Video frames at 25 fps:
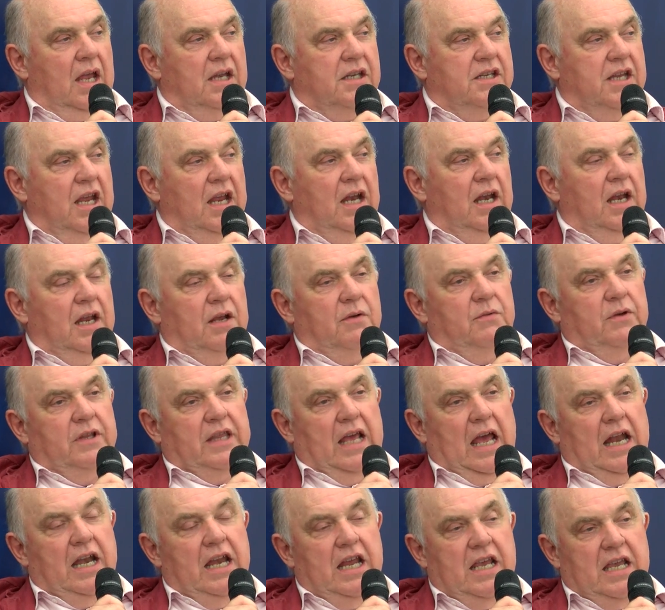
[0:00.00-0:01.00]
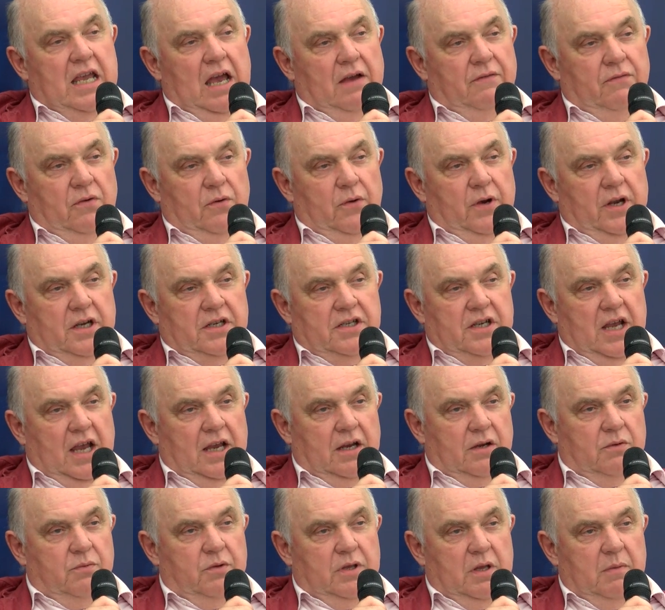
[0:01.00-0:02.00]
dealing with any cavalry
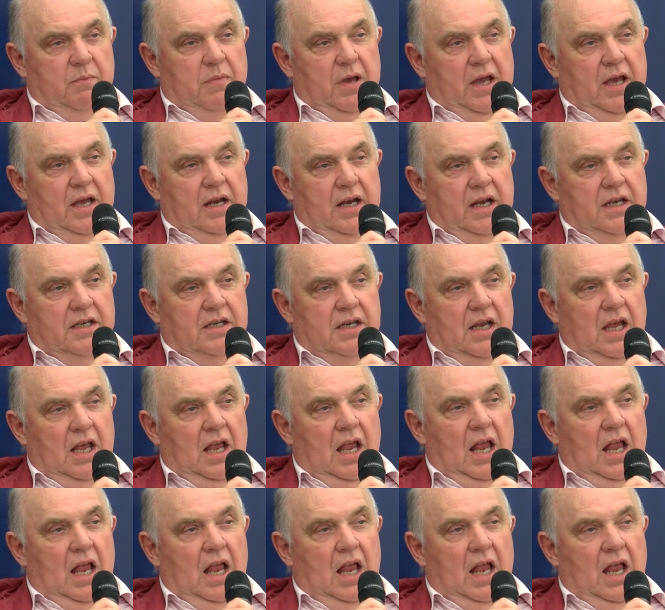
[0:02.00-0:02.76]
attack with a bayonet.